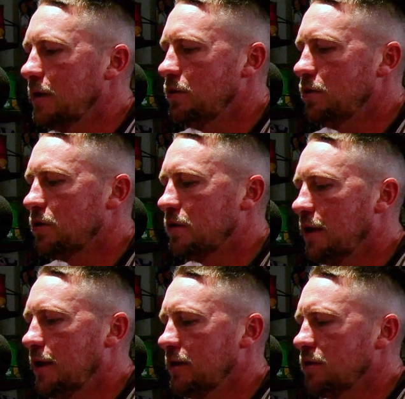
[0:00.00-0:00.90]

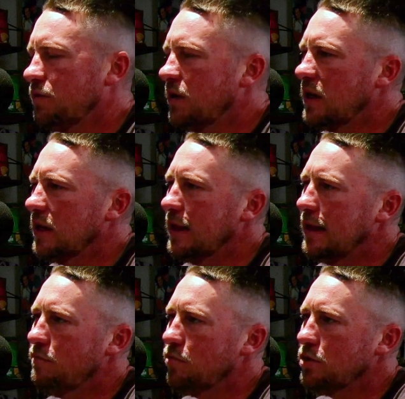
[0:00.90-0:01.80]
I just think it
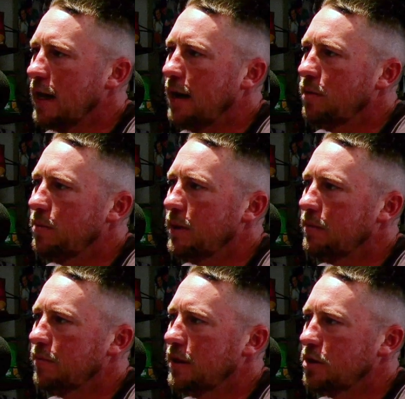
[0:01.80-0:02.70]
levels it out a
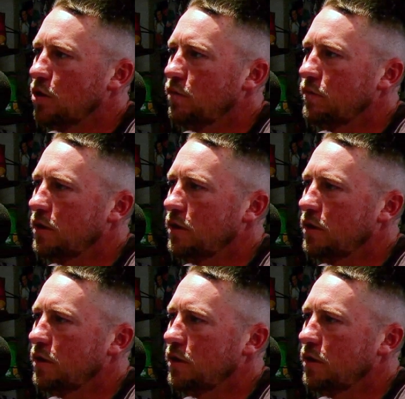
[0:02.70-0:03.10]
bit when it's over.